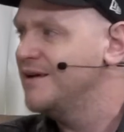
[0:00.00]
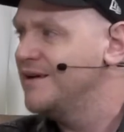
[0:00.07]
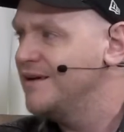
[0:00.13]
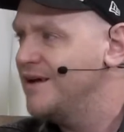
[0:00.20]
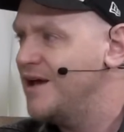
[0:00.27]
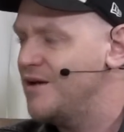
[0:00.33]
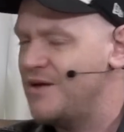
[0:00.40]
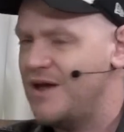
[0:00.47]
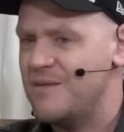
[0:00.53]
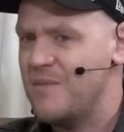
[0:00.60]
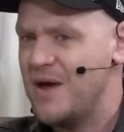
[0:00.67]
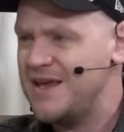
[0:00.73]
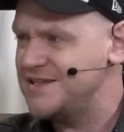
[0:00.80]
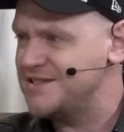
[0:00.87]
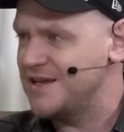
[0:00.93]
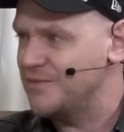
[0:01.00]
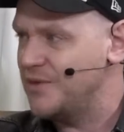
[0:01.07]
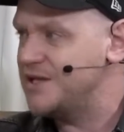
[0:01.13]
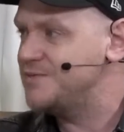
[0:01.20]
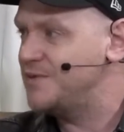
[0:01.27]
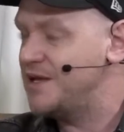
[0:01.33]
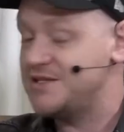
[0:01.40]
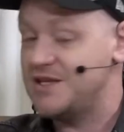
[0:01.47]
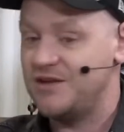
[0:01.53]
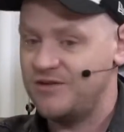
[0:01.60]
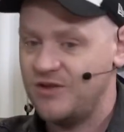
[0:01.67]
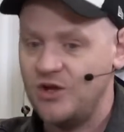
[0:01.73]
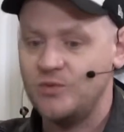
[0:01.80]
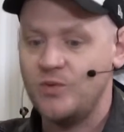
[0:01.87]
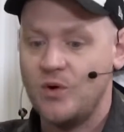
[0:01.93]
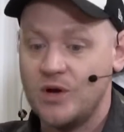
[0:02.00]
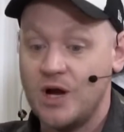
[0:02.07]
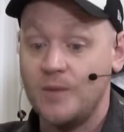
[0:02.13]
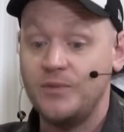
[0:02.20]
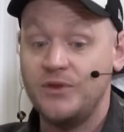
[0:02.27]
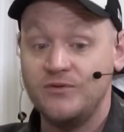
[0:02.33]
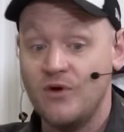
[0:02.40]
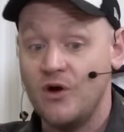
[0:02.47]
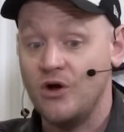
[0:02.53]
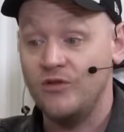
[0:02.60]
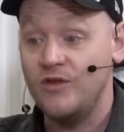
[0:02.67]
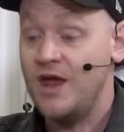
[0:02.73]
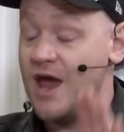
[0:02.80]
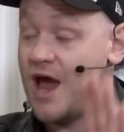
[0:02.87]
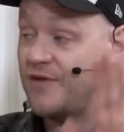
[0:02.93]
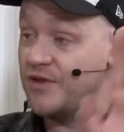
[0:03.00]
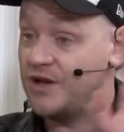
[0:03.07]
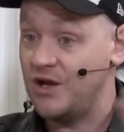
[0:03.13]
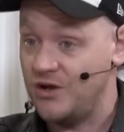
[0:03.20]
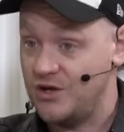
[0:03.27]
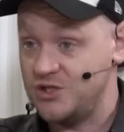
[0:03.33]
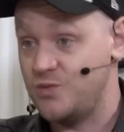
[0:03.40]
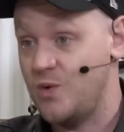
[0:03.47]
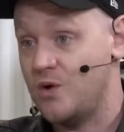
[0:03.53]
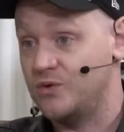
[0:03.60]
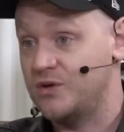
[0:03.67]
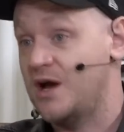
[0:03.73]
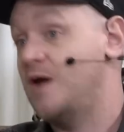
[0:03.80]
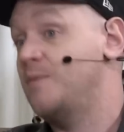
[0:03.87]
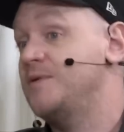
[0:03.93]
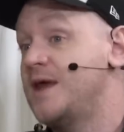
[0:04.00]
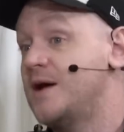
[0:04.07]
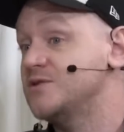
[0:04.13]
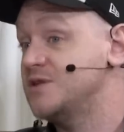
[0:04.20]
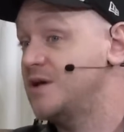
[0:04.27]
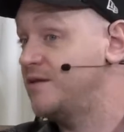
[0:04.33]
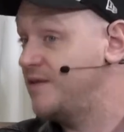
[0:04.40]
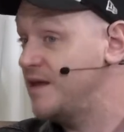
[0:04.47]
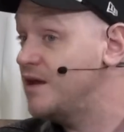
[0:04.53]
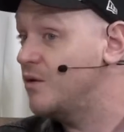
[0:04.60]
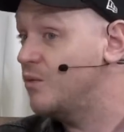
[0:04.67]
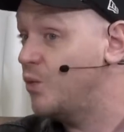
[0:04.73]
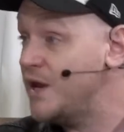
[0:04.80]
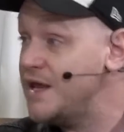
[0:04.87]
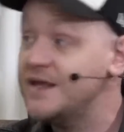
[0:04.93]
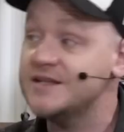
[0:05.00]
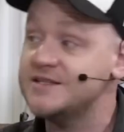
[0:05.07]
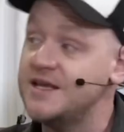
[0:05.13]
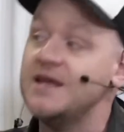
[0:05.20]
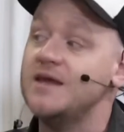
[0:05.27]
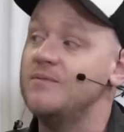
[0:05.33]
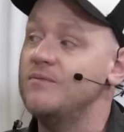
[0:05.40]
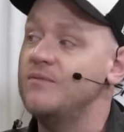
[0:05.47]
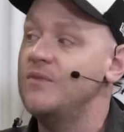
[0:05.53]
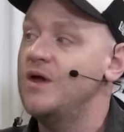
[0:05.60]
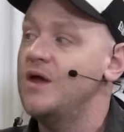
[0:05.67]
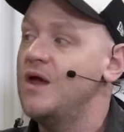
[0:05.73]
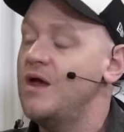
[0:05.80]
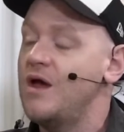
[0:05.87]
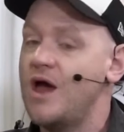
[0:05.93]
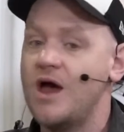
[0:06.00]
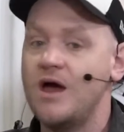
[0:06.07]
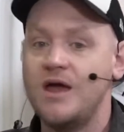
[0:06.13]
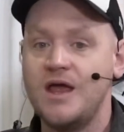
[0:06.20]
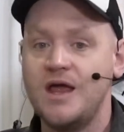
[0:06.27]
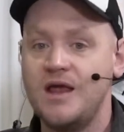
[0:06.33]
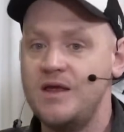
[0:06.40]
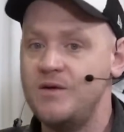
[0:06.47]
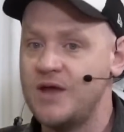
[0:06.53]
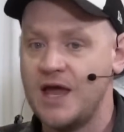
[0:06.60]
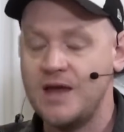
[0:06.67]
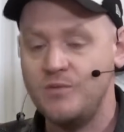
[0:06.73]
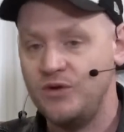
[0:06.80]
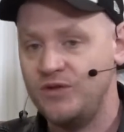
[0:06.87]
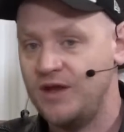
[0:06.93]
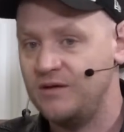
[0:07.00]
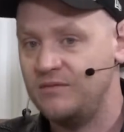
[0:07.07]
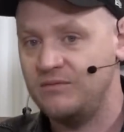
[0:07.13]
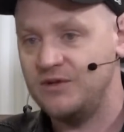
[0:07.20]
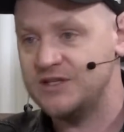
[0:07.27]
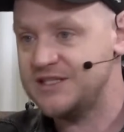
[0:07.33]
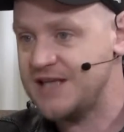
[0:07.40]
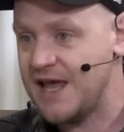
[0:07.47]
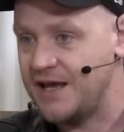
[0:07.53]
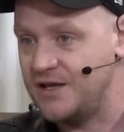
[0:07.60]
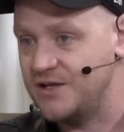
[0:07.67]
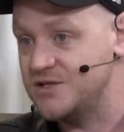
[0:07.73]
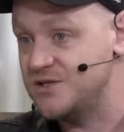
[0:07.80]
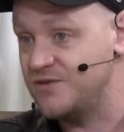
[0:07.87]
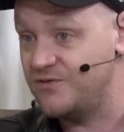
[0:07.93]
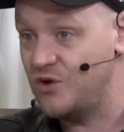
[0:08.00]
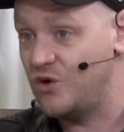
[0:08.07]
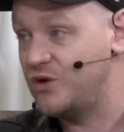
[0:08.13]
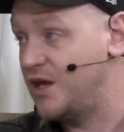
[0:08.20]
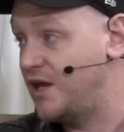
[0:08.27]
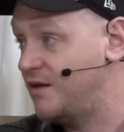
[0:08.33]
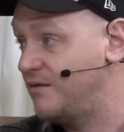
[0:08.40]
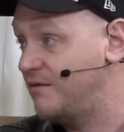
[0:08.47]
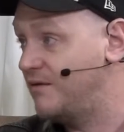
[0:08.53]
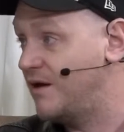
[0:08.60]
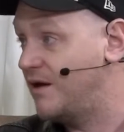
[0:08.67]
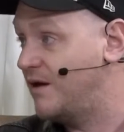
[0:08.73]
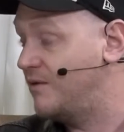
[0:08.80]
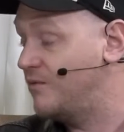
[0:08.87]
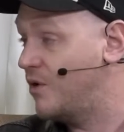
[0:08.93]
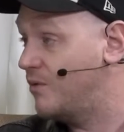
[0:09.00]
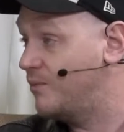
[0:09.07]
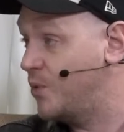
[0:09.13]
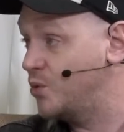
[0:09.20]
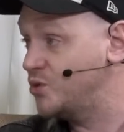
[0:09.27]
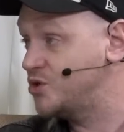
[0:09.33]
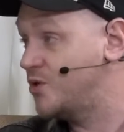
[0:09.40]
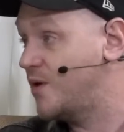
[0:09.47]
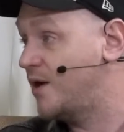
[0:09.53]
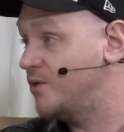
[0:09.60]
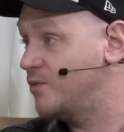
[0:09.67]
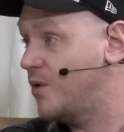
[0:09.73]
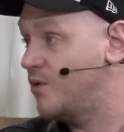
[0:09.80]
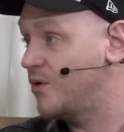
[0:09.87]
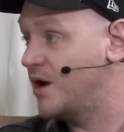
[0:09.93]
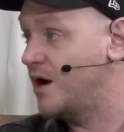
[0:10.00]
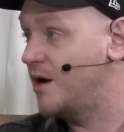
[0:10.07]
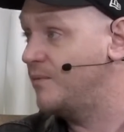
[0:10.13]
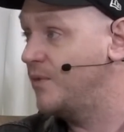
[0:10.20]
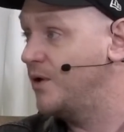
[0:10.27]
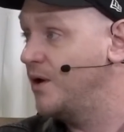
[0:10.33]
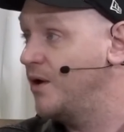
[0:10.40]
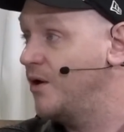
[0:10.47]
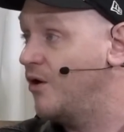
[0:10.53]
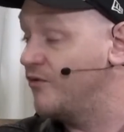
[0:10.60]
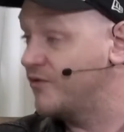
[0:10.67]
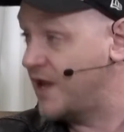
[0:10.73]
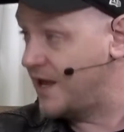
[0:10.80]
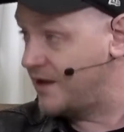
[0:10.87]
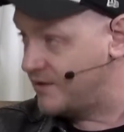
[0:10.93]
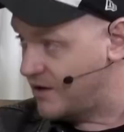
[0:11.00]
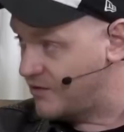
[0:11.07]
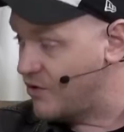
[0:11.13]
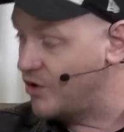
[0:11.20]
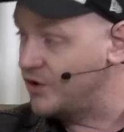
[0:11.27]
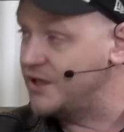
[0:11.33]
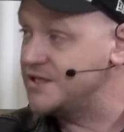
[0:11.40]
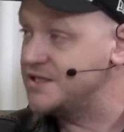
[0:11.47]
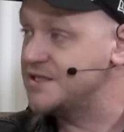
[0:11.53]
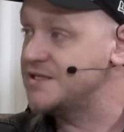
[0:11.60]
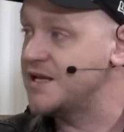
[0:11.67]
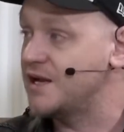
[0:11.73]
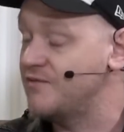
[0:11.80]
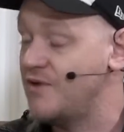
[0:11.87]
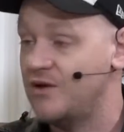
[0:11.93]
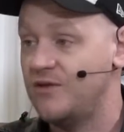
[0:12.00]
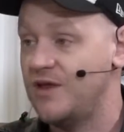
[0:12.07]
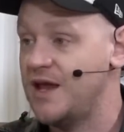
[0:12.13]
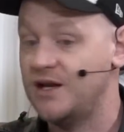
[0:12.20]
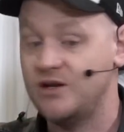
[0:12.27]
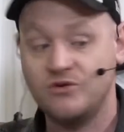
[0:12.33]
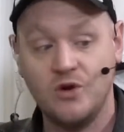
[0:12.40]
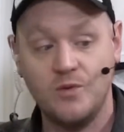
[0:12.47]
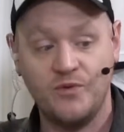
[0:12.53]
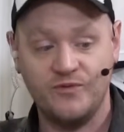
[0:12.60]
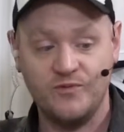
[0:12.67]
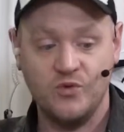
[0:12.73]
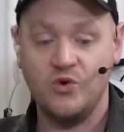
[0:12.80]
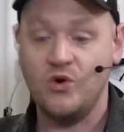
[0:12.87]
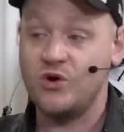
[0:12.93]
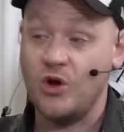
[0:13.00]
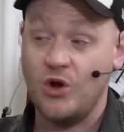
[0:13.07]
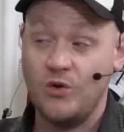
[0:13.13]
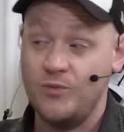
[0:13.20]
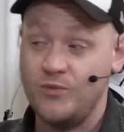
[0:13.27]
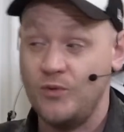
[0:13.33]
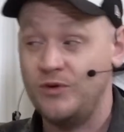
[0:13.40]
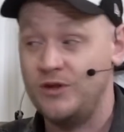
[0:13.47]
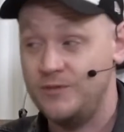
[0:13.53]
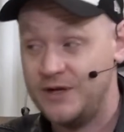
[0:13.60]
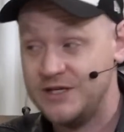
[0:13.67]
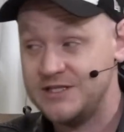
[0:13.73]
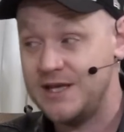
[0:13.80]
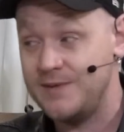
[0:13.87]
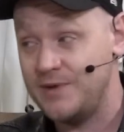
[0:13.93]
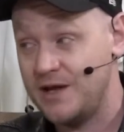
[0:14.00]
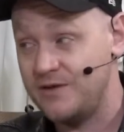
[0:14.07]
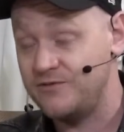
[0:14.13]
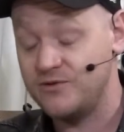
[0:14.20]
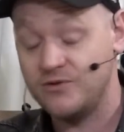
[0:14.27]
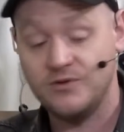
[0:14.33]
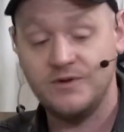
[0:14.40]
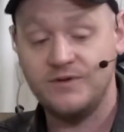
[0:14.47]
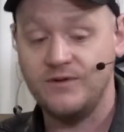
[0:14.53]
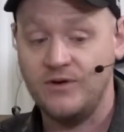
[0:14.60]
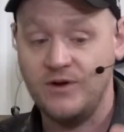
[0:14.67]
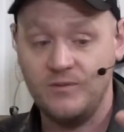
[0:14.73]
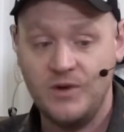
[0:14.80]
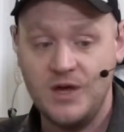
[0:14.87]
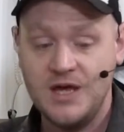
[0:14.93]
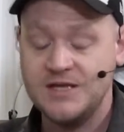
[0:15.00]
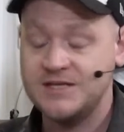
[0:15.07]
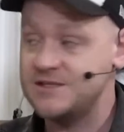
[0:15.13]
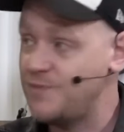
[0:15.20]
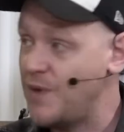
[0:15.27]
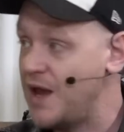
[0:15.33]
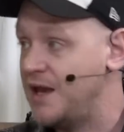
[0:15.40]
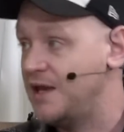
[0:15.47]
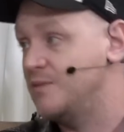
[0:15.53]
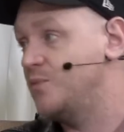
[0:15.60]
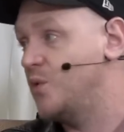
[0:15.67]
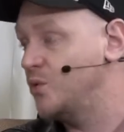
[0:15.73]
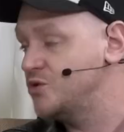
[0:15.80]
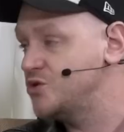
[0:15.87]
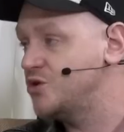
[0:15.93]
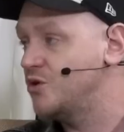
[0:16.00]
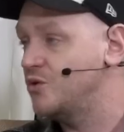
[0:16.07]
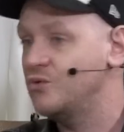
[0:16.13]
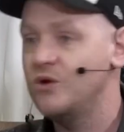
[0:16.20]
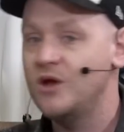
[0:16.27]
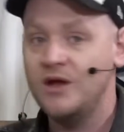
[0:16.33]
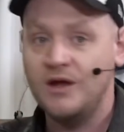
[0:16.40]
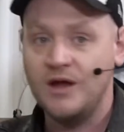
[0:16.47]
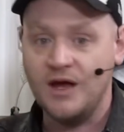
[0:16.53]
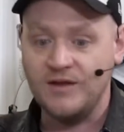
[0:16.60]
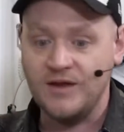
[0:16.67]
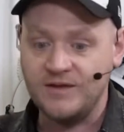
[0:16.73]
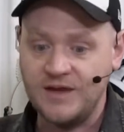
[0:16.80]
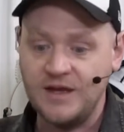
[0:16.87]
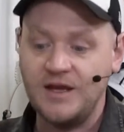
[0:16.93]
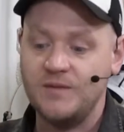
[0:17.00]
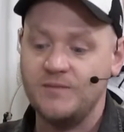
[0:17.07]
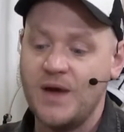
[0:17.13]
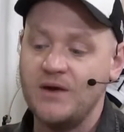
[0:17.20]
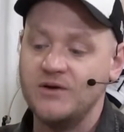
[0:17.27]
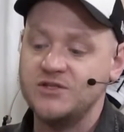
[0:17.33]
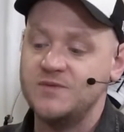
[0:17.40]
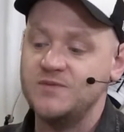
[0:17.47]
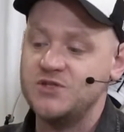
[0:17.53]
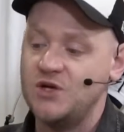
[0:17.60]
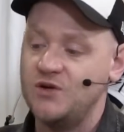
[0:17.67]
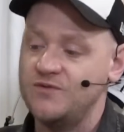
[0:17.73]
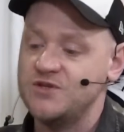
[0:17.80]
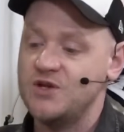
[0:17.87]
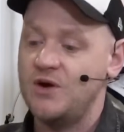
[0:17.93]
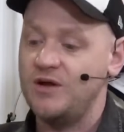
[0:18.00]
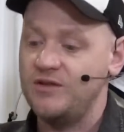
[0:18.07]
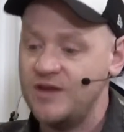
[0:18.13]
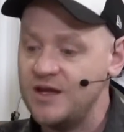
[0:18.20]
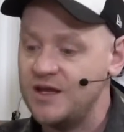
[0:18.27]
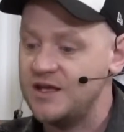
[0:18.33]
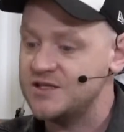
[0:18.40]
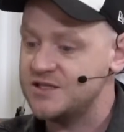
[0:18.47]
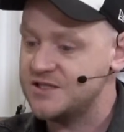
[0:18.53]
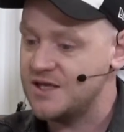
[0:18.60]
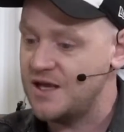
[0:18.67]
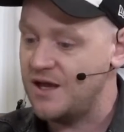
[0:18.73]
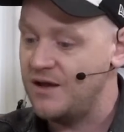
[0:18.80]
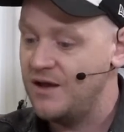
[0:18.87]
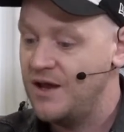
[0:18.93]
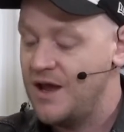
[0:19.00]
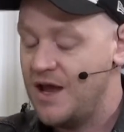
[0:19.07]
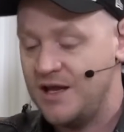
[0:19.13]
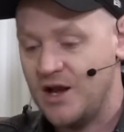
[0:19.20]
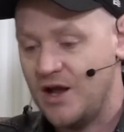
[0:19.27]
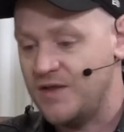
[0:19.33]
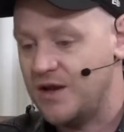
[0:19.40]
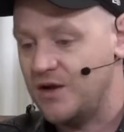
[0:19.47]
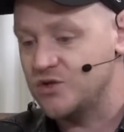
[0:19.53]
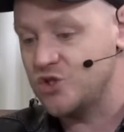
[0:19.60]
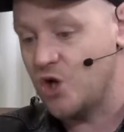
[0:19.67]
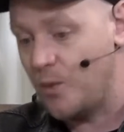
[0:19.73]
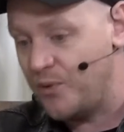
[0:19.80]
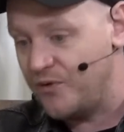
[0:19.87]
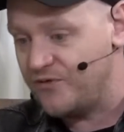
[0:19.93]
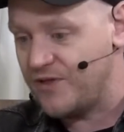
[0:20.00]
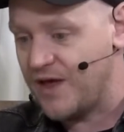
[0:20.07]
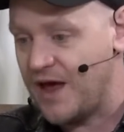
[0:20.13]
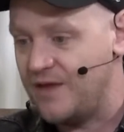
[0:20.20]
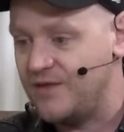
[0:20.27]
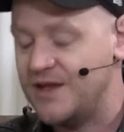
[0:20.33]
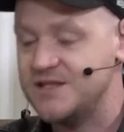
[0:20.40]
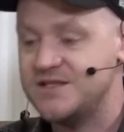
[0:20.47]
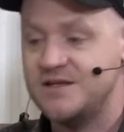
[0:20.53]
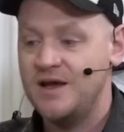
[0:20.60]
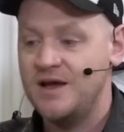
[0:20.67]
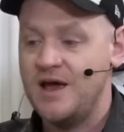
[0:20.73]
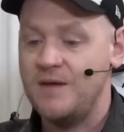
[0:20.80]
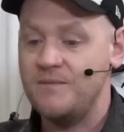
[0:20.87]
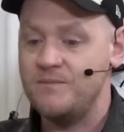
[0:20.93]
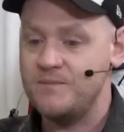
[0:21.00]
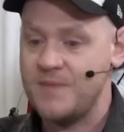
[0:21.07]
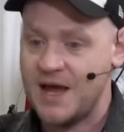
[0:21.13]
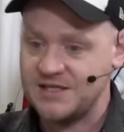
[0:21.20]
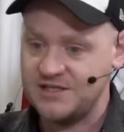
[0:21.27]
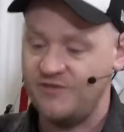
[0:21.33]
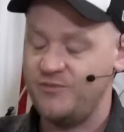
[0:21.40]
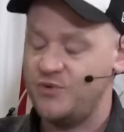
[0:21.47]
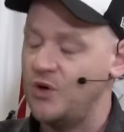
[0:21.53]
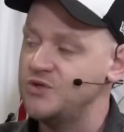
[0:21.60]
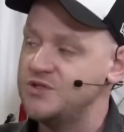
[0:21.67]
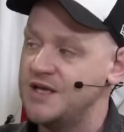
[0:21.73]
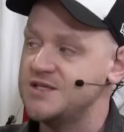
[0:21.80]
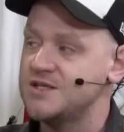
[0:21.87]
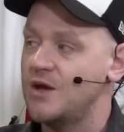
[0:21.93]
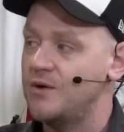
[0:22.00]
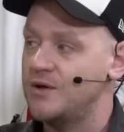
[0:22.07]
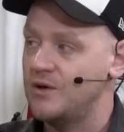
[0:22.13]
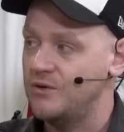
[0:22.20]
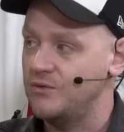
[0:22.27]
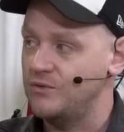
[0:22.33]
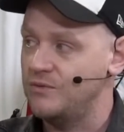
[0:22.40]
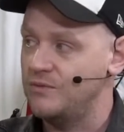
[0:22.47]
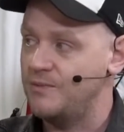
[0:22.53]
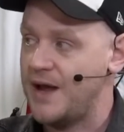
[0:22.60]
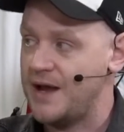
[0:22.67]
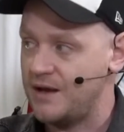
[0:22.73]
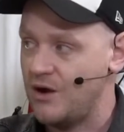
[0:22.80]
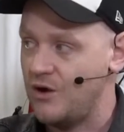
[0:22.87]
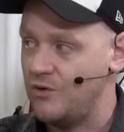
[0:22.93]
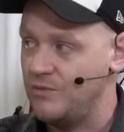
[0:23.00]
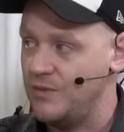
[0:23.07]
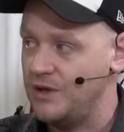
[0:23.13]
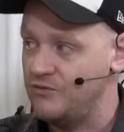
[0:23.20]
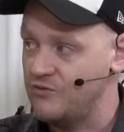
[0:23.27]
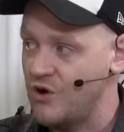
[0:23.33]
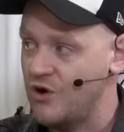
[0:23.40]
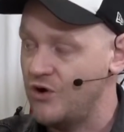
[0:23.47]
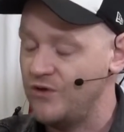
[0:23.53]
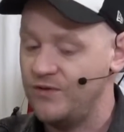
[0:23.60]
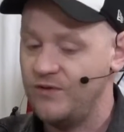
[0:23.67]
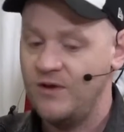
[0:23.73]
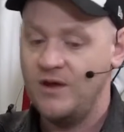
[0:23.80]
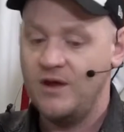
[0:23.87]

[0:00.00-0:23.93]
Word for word: uh, amazing, but it's his third World Cup with Iran. At the last World Cup, and that was, I think, a weaker team, uh, he came within seconds of knocking, uh, well, Portugal out the World Cup. Of getting Iran into the second round, they had a group of Morocco, who were probably the best team in Africa at the time, Spain and Portugal. Uh, they didn't embarrass themselves, so I think it's uh, you know. And then on top of that, there's massive protests going on back home in Iran.